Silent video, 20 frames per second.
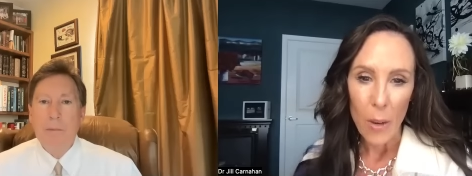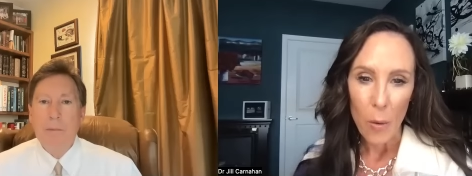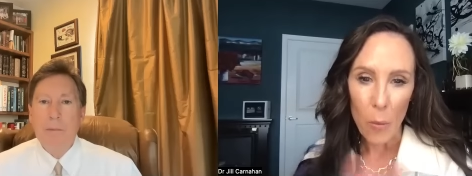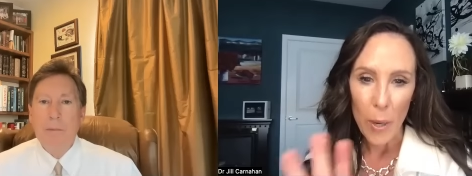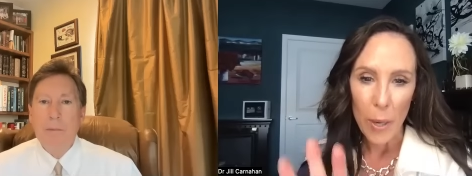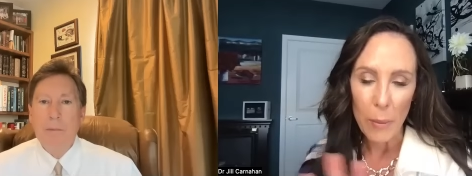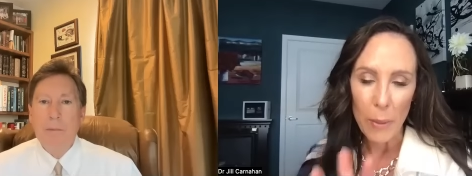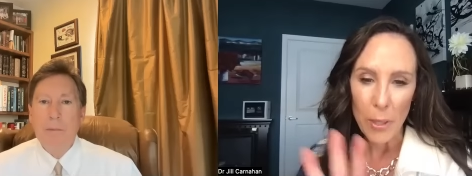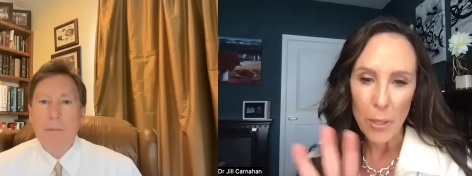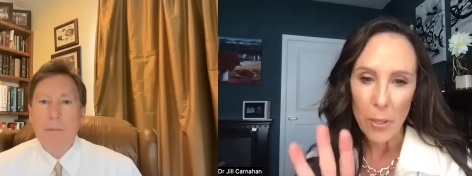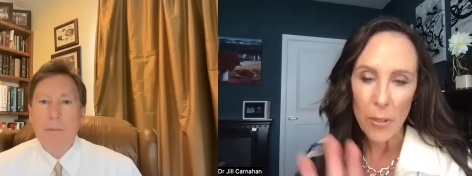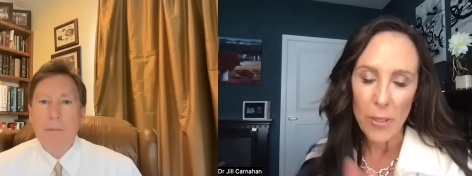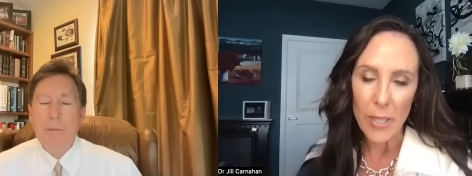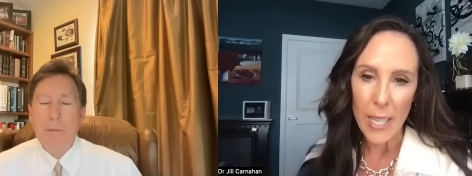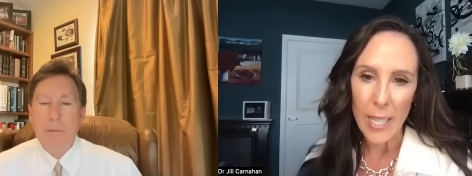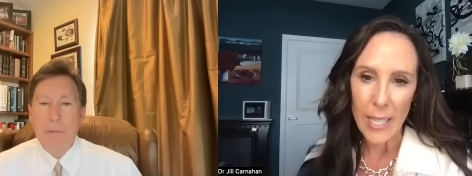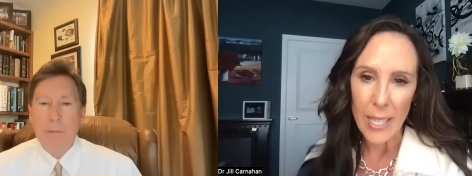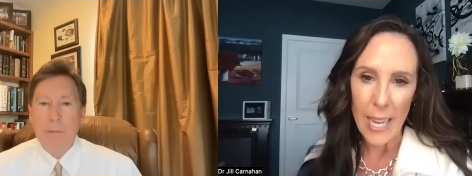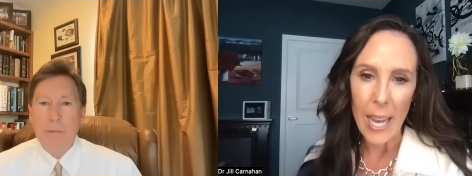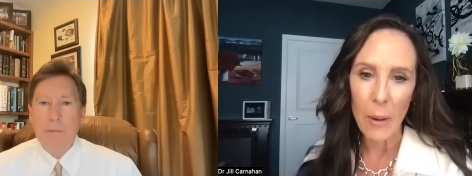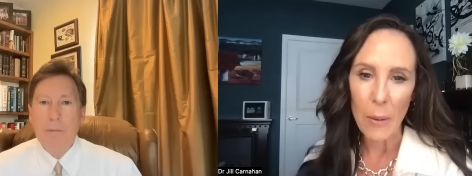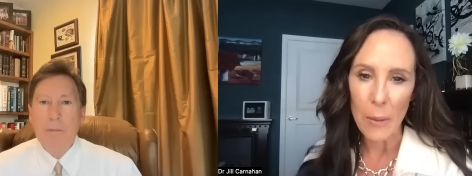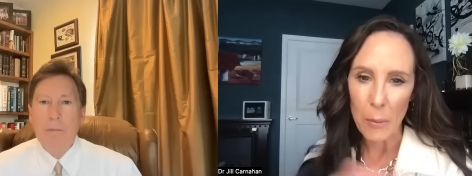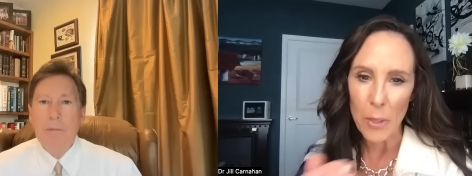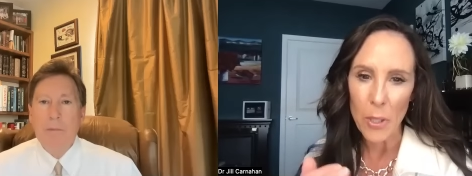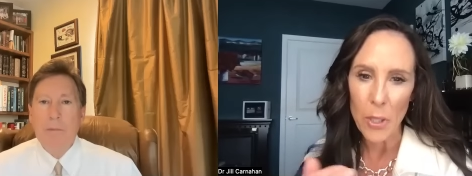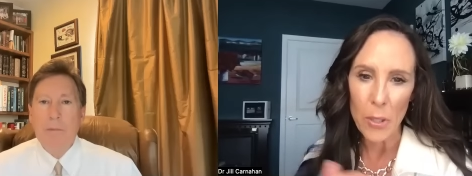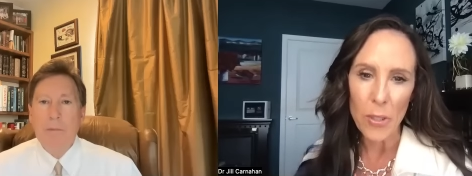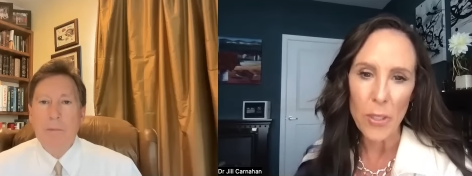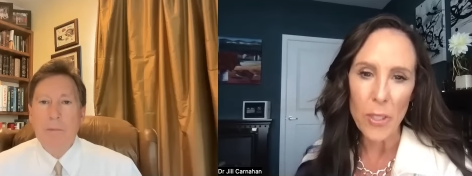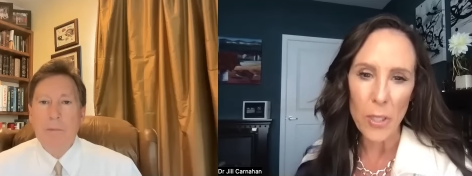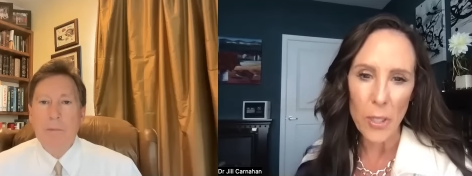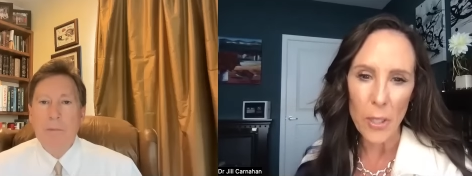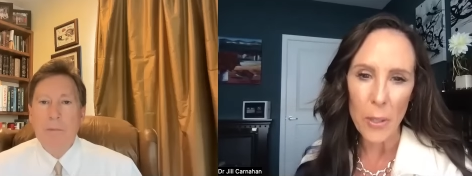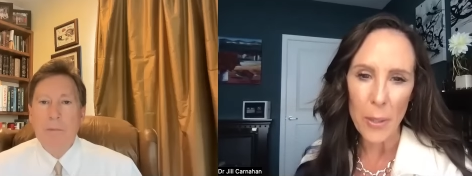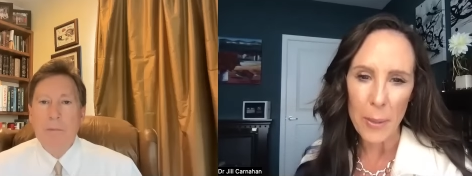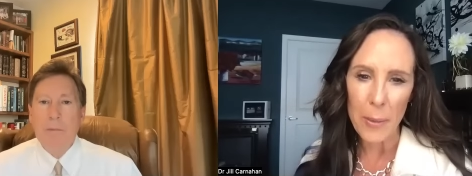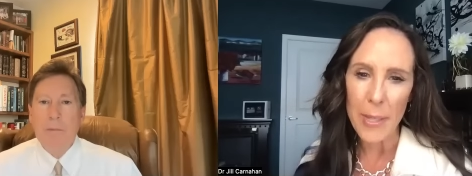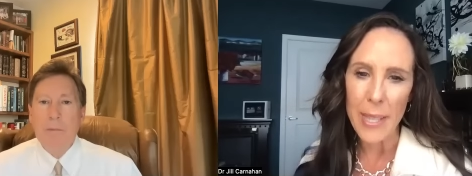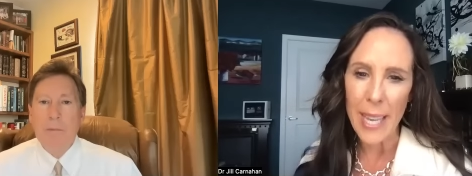Speaker 1: Where would you say now? Would you still
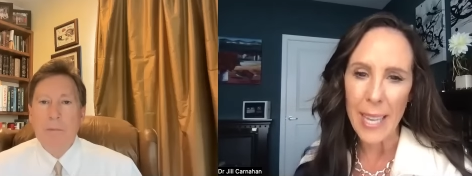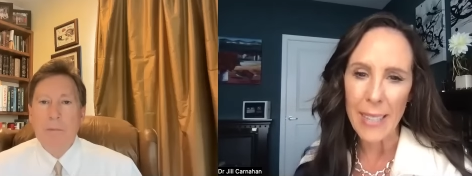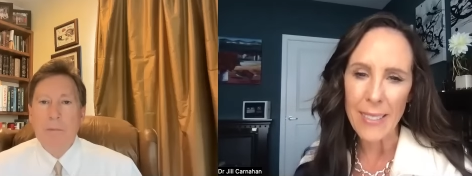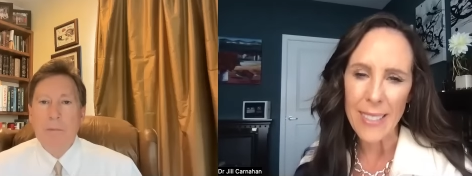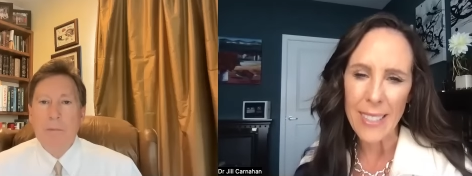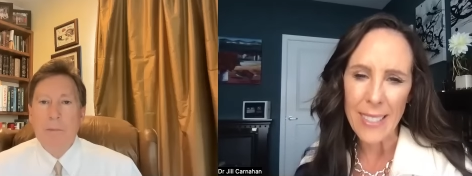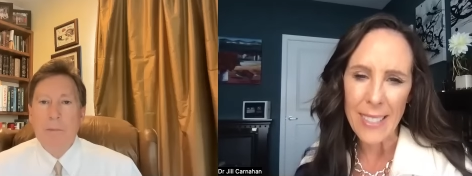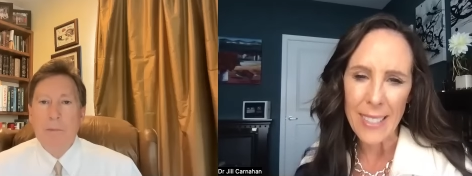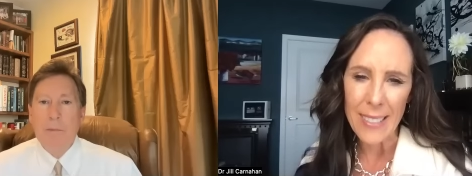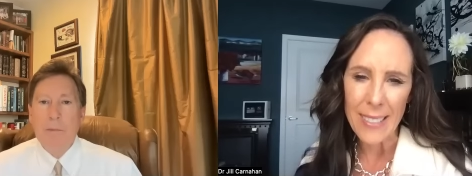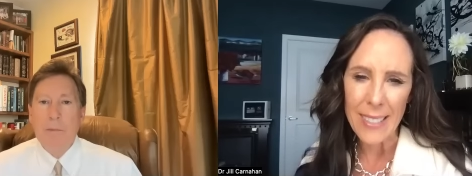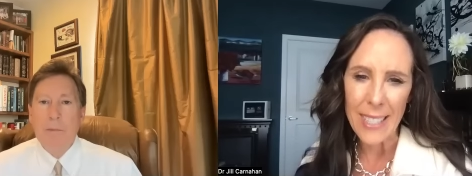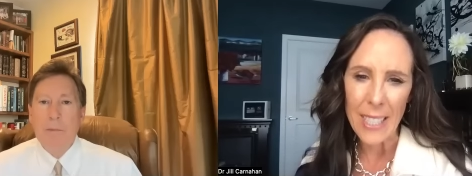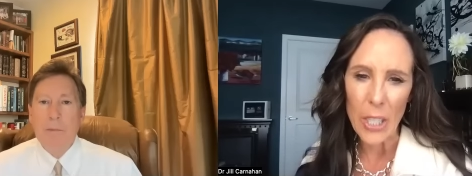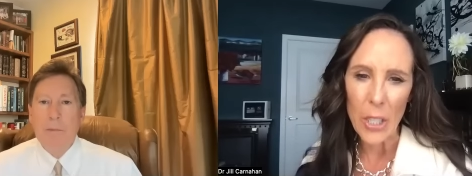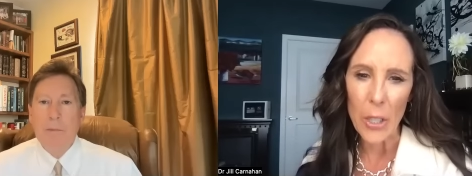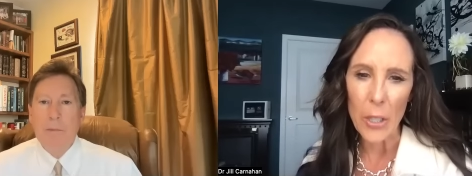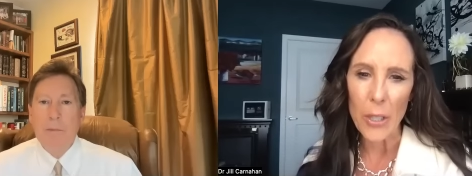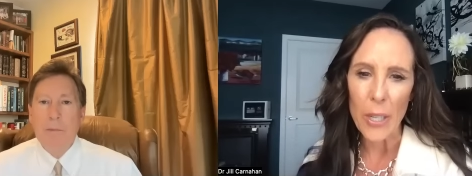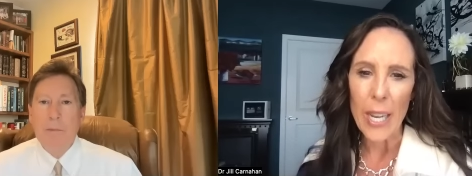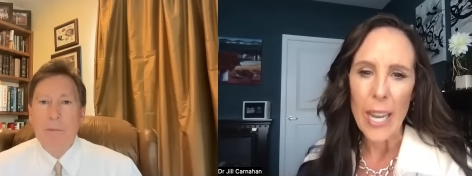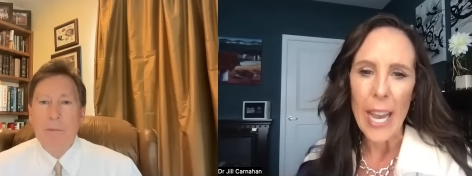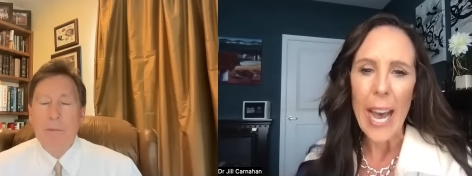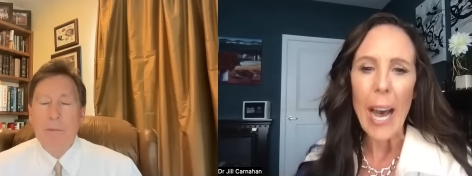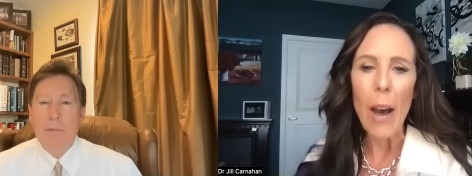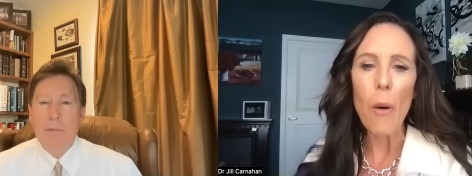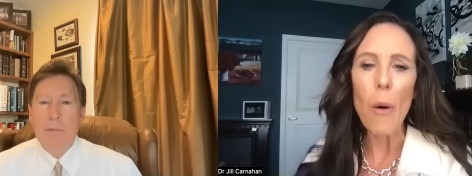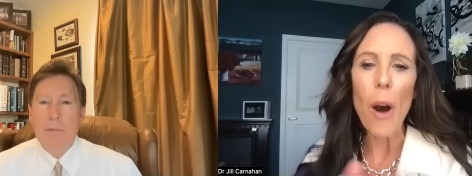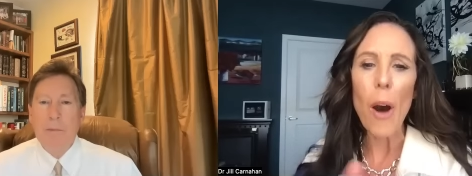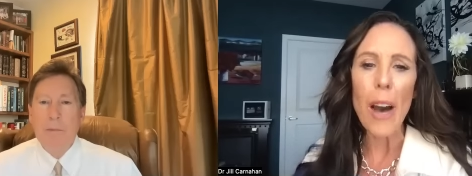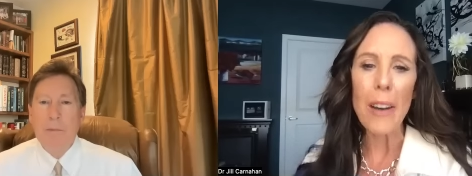agree with that statistic, or how